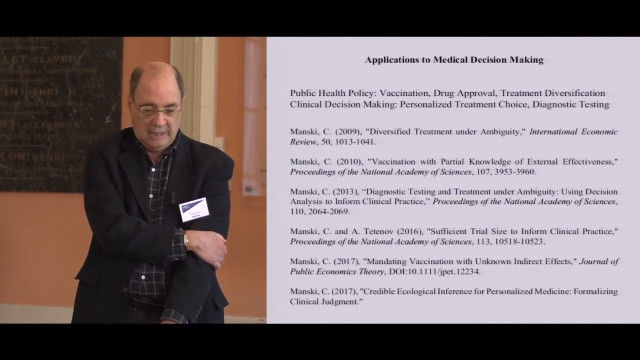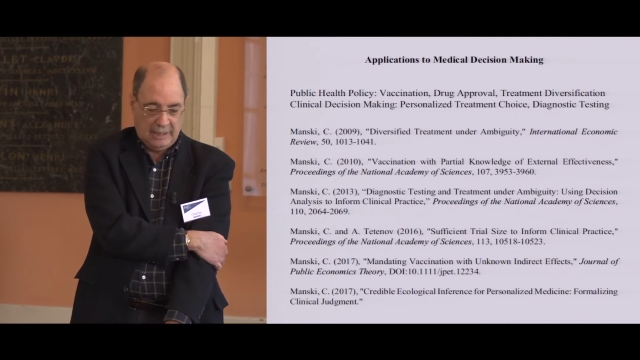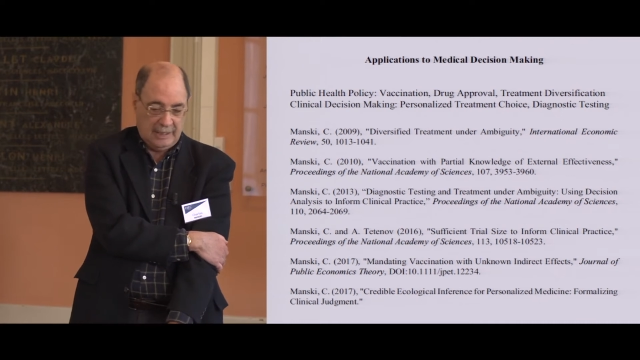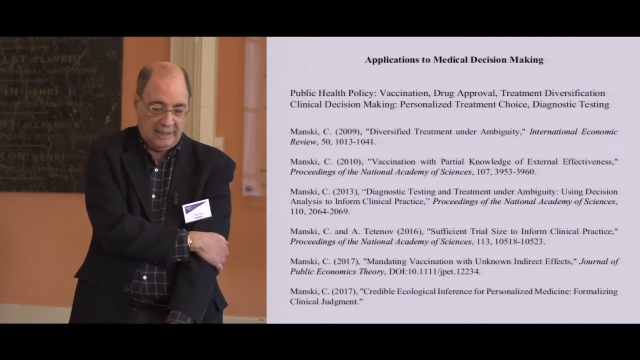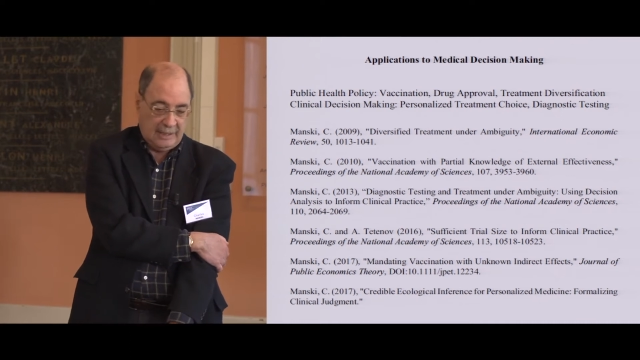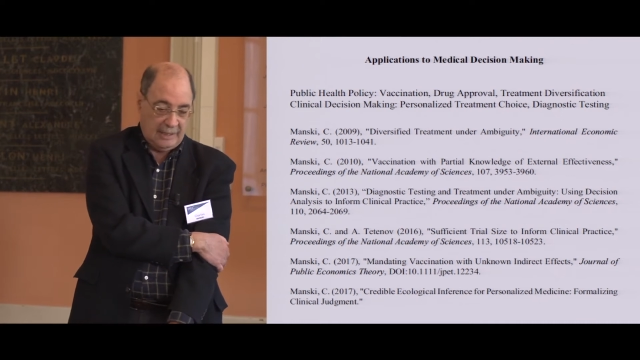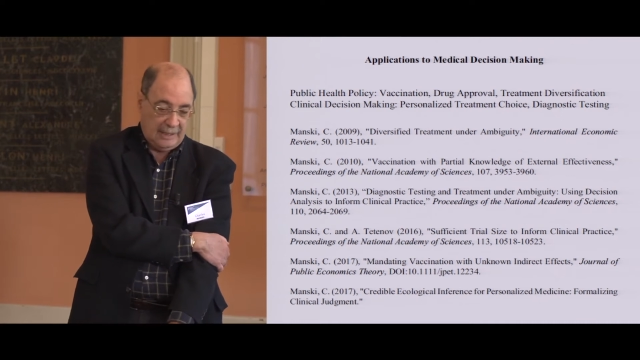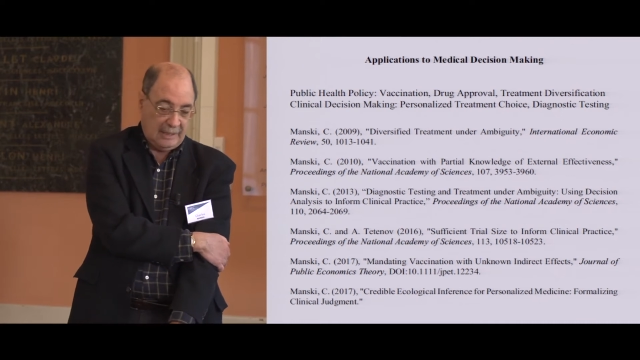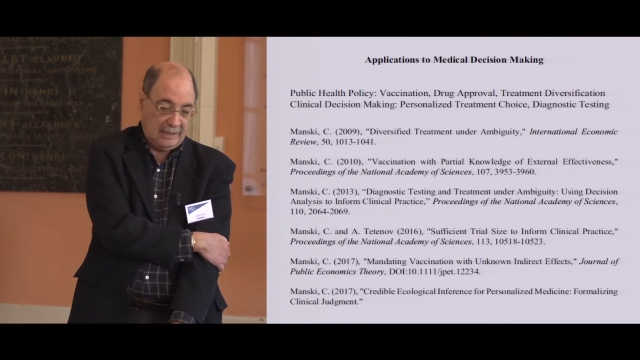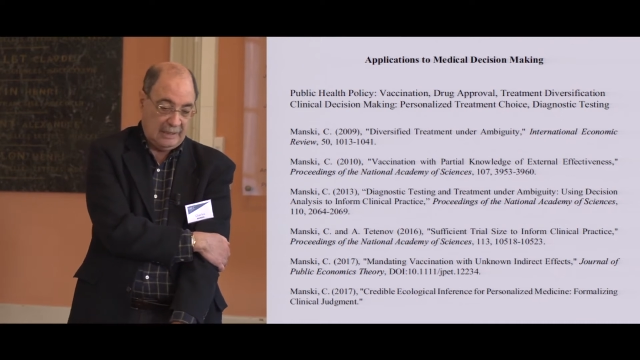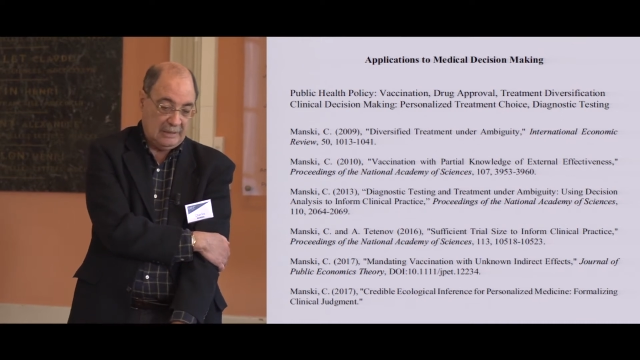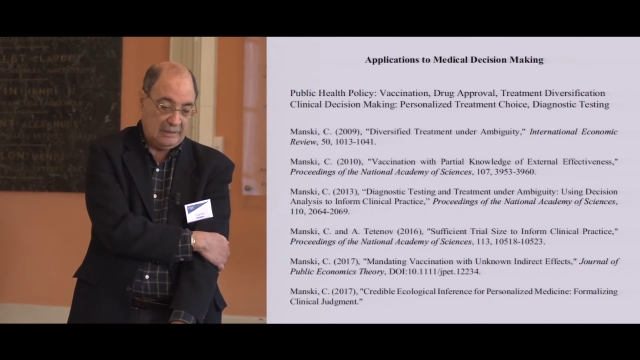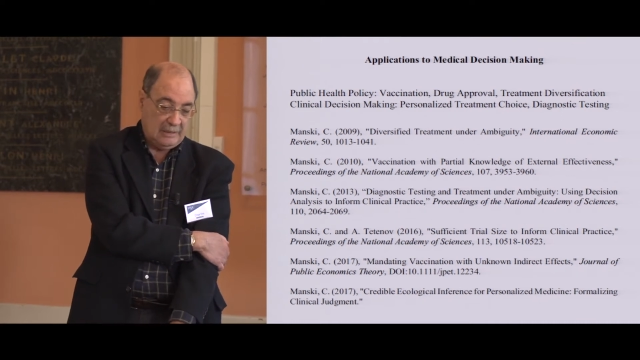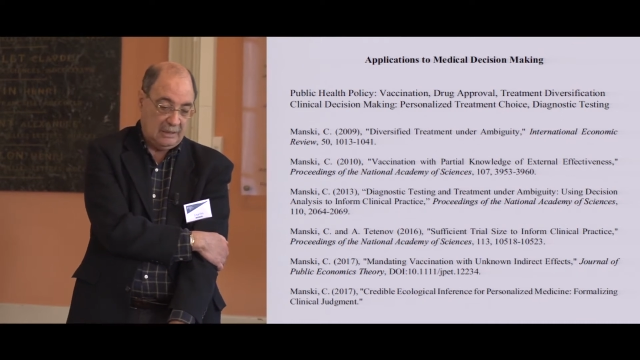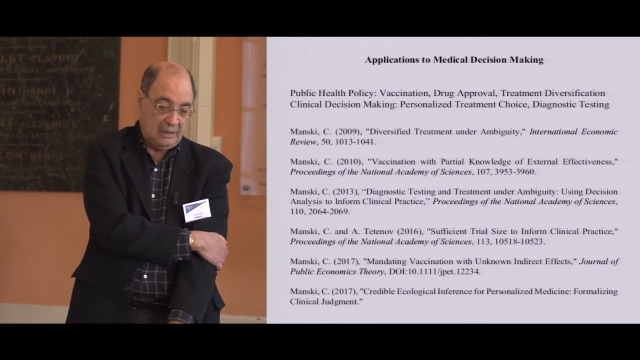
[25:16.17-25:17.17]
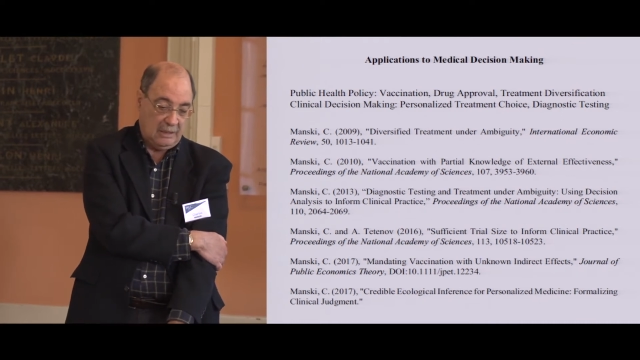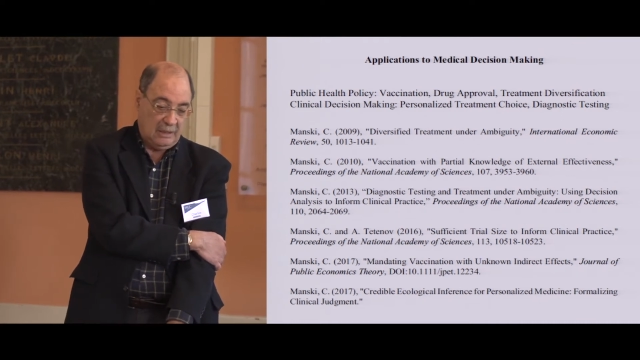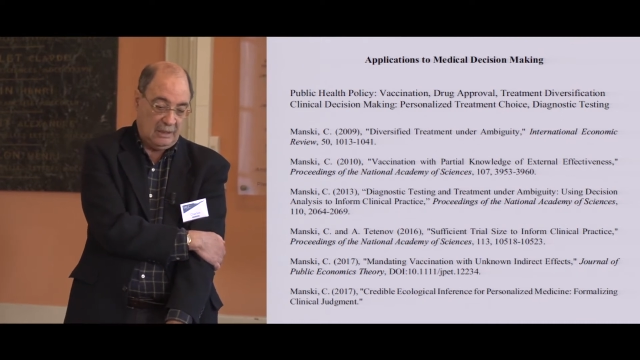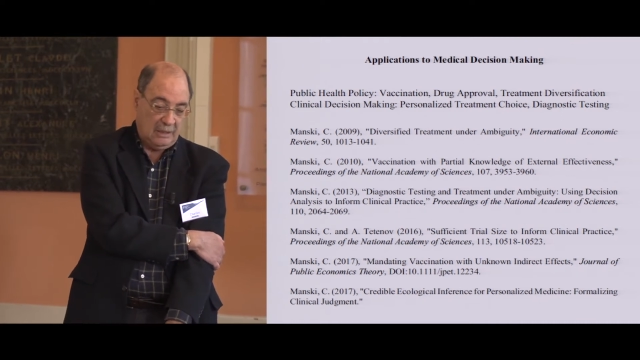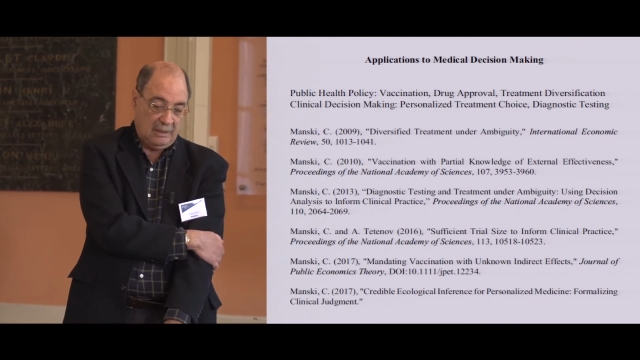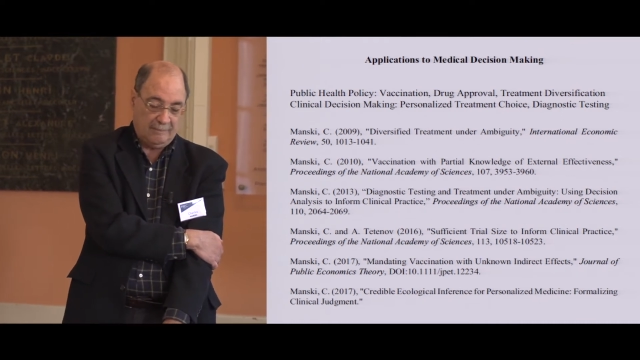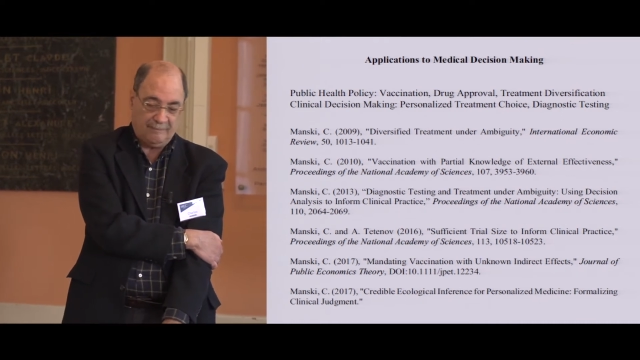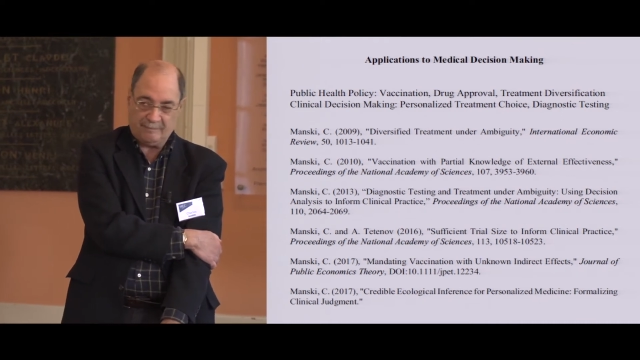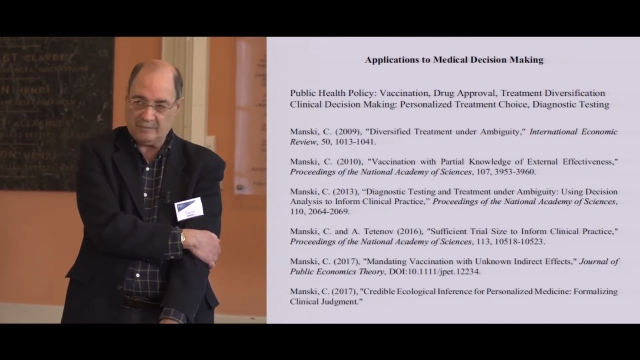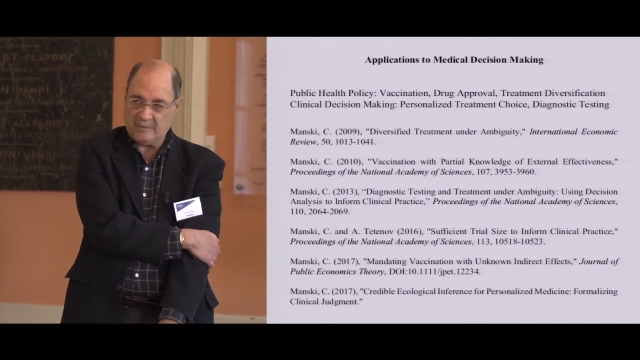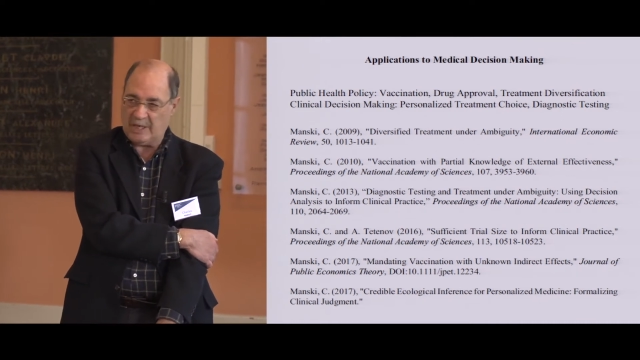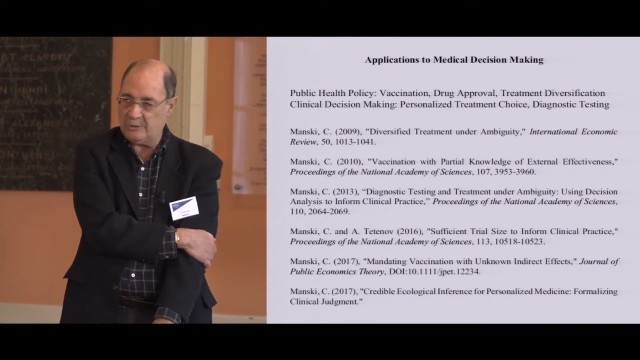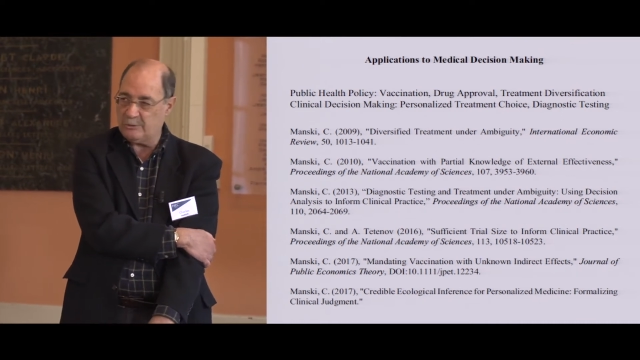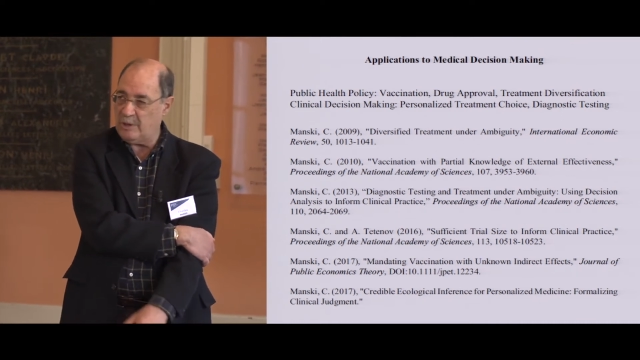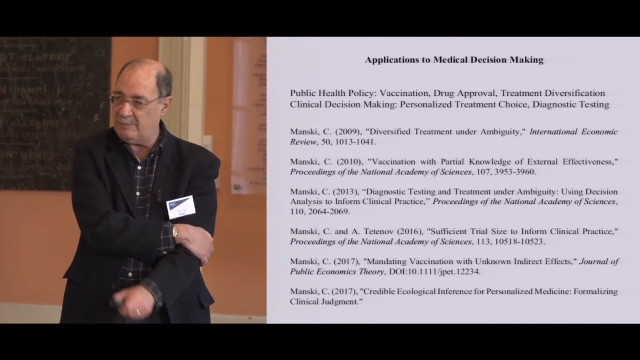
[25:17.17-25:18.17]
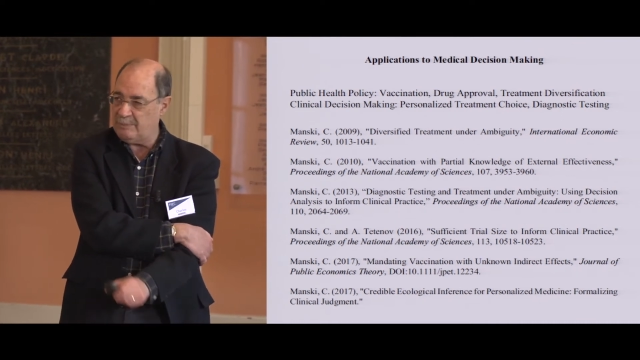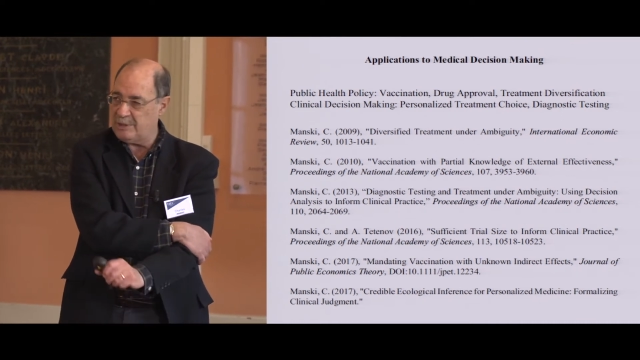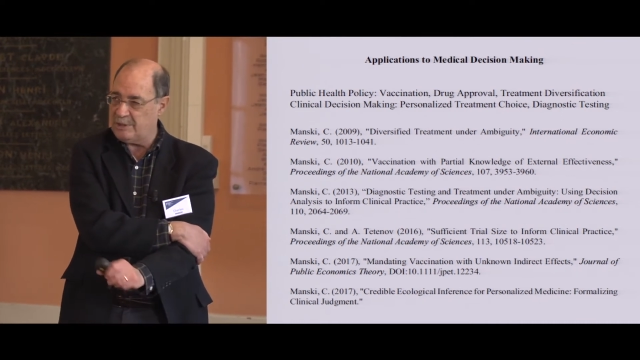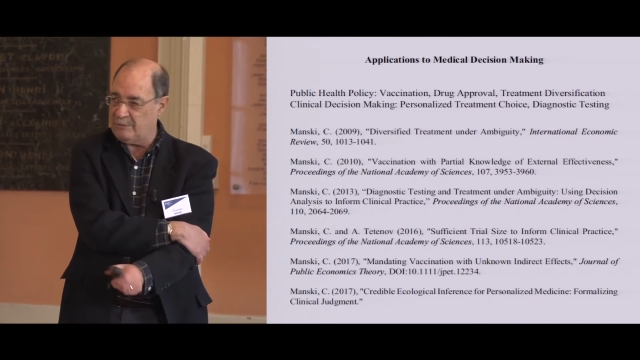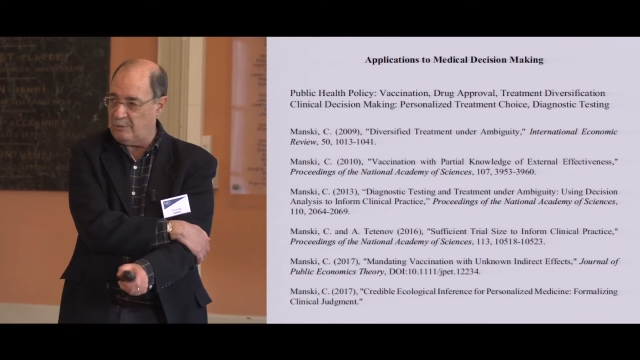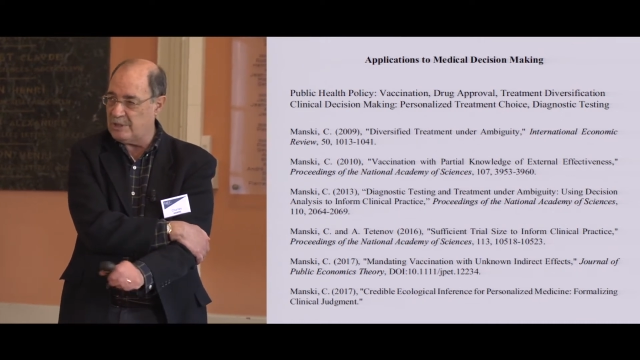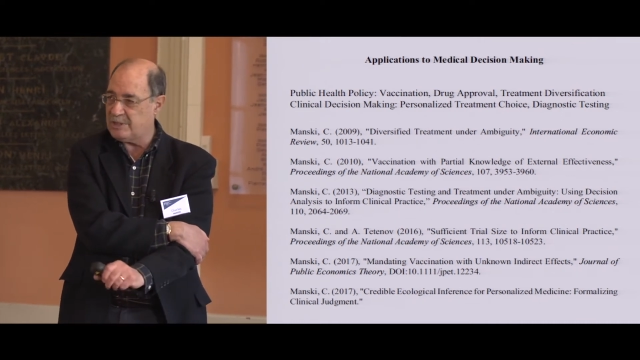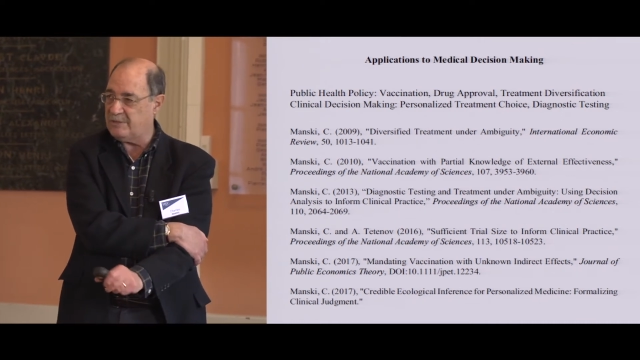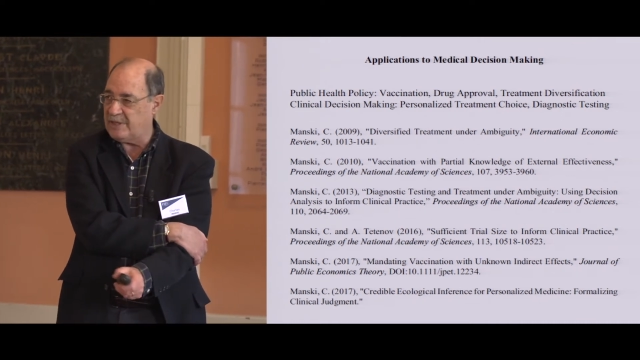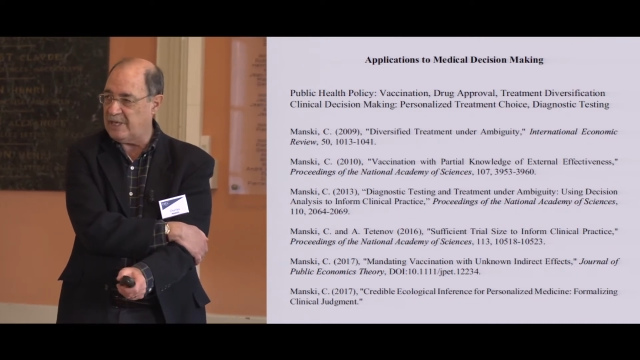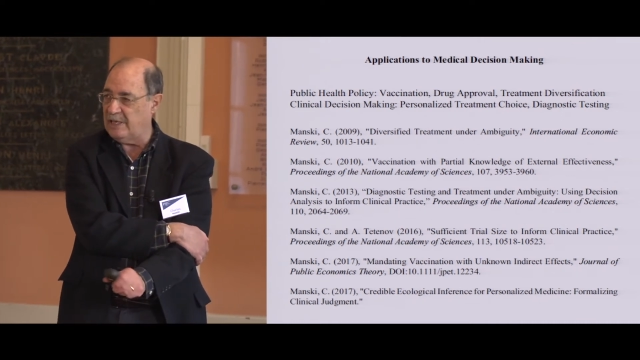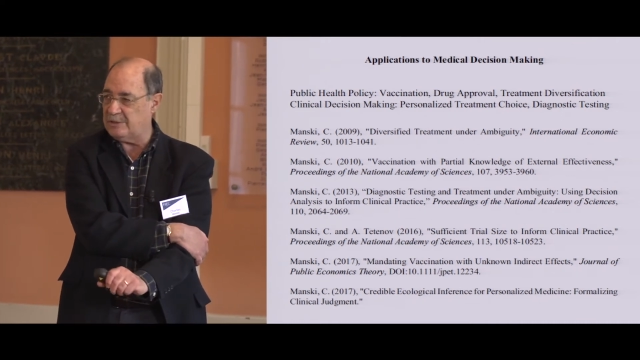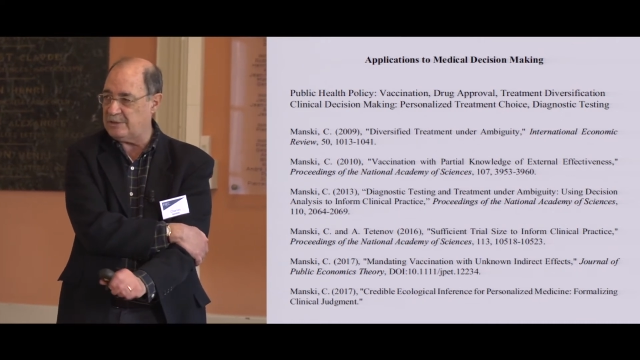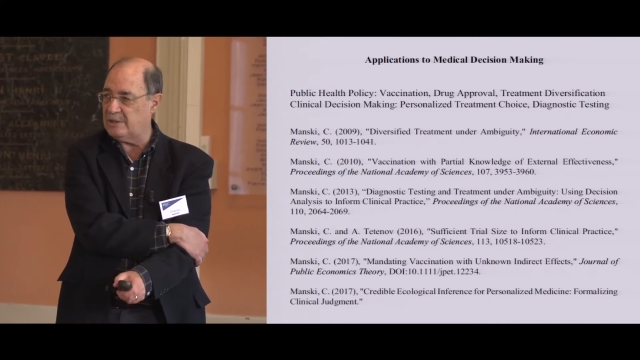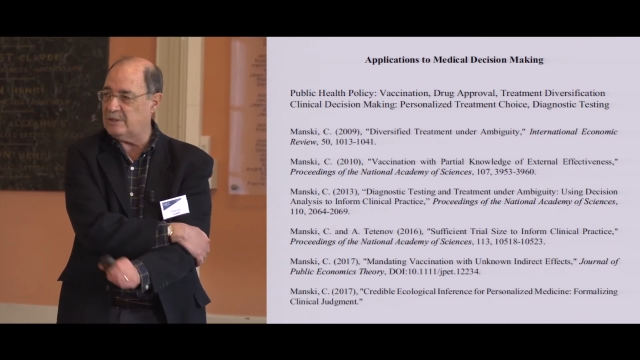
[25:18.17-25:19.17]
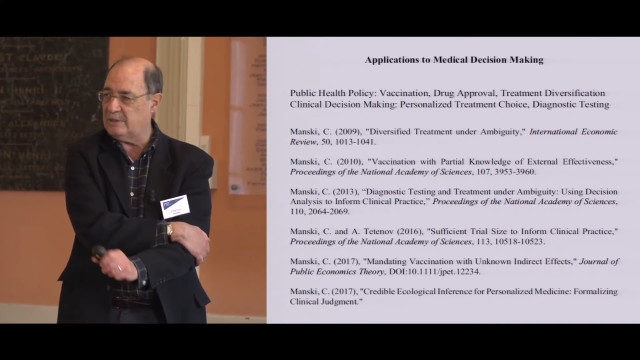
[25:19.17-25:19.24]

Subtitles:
and treatment diversification.